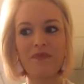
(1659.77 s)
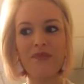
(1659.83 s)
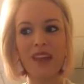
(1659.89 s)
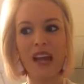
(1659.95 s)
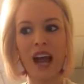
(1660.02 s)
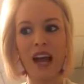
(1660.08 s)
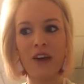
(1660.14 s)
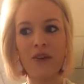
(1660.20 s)

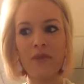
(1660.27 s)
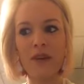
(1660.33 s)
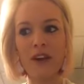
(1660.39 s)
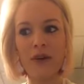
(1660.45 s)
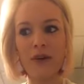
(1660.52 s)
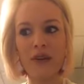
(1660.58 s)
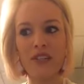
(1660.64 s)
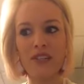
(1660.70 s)
I'll be
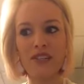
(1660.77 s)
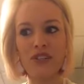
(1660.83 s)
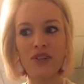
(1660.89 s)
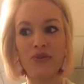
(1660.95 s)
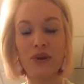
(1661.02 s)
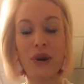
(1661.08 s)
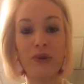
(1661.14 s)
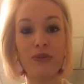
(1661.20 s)
going to
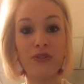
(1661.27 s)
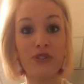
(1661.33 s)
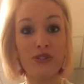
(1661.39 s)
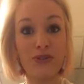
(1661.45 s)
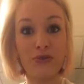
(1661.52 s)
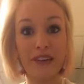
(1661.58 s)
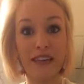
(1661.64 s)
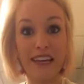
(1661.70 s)
Costa
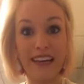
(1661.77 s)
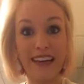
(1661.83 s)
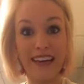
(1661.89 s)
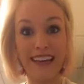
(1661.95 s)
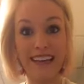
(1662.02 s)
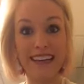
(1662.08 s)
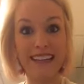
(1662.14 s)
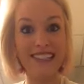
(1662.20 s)
Rica
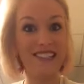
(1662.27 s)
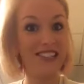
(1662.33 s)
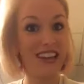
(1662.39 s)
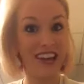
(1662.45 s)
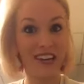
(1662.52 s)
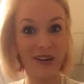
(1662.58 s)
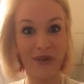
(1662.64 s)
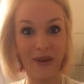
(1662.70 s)
in
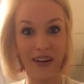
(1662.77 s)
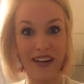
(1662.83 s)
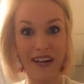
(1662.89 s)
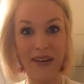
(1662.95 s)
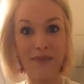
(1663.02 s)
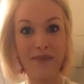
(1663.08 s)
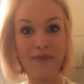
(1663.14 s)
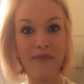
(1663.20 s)

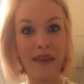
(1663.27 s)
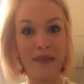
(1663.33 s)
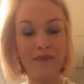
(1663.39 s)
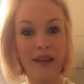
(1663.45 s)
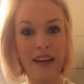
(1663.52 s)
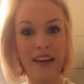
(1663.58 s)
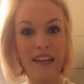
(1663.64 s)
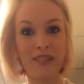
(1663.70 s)
January. Me and
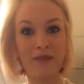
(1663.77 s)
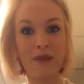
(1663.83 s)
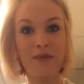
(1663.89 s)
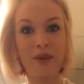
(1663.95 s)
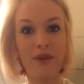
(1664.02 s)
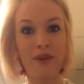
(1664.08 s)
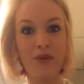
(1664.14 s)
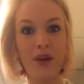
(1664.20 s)
my husband
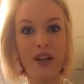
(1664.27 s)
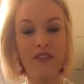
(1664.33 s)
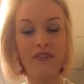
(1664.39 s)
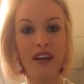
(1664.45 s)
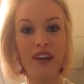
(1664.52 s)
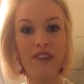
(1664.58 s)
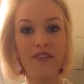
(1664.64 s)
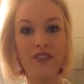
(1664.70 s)
both
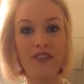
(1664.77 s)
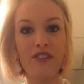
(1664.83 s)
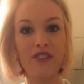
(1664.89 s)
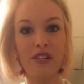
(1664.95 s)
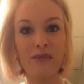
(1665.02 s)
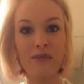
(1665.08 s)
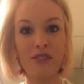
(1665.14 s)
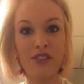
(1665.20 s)
qualified for the
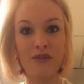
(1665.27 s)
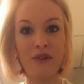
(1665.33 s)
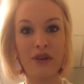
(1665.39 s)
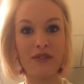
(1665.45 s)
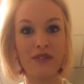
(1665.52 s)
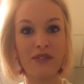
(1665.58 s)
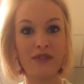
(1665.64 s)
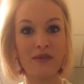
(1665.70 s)
trip to
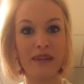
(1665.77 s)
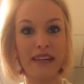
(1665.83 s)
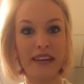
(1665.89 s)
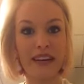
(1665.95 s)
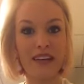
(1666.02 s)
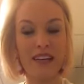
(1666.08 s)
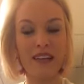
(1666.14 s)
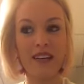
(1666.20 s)
Costa
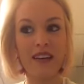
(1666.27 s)
Rica.